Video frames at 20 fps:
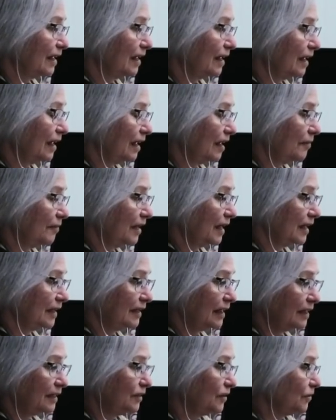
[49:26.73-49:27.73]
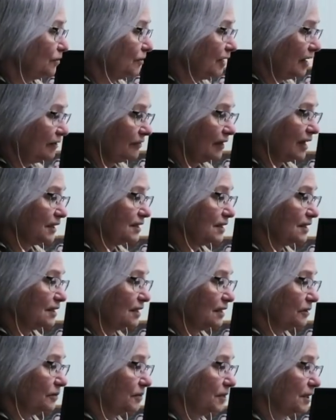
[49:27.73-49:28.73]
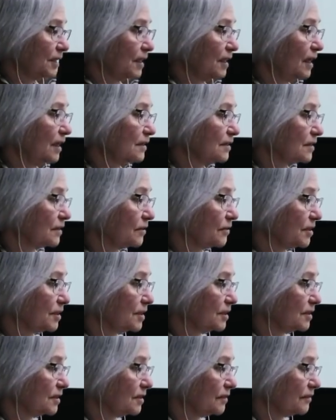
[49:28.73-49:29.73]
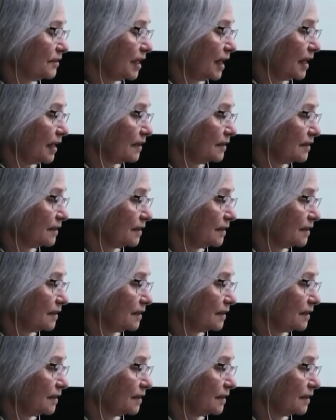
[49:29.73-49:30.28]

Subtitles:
And you have had to deal with the consequences of that.